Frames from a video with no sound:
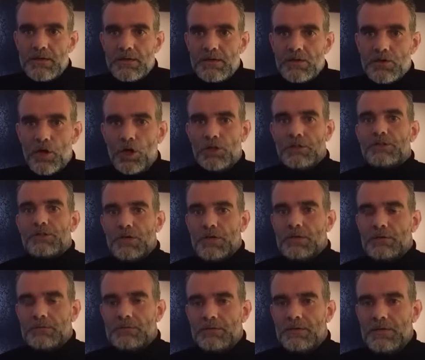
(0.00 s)
culture
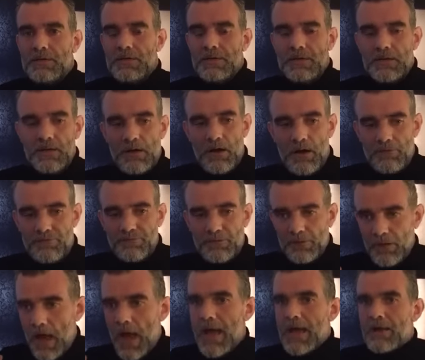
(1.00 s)
of
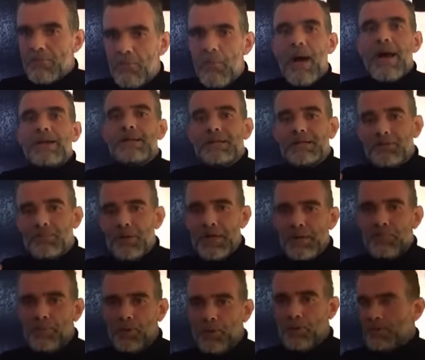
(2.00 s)
like-minded
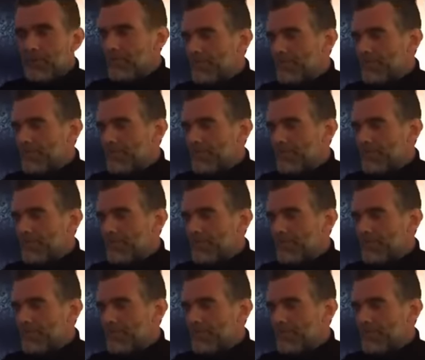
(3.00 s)
people.